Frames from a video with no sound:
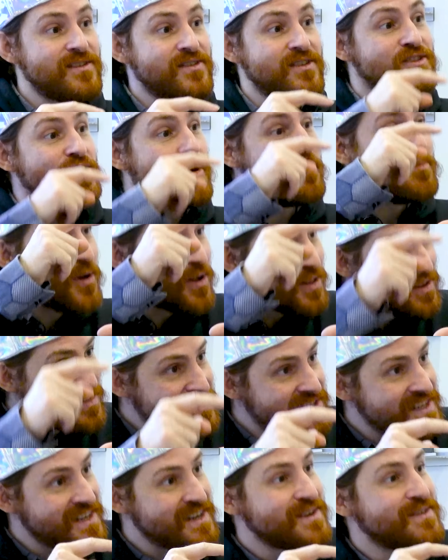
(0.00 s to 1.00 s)
to the
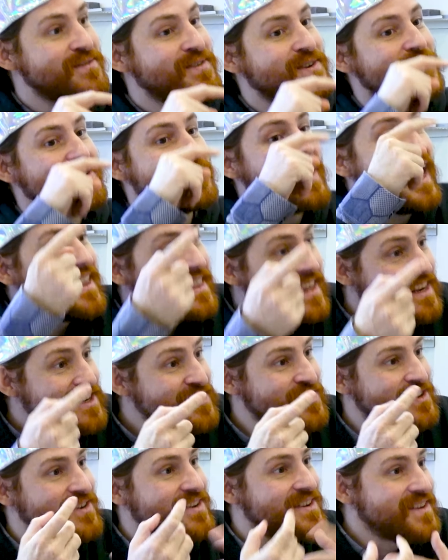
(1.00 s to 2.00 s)
topology of your
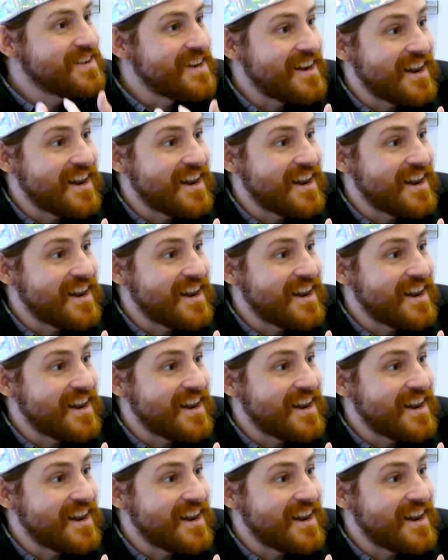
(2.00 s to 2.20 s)
attention.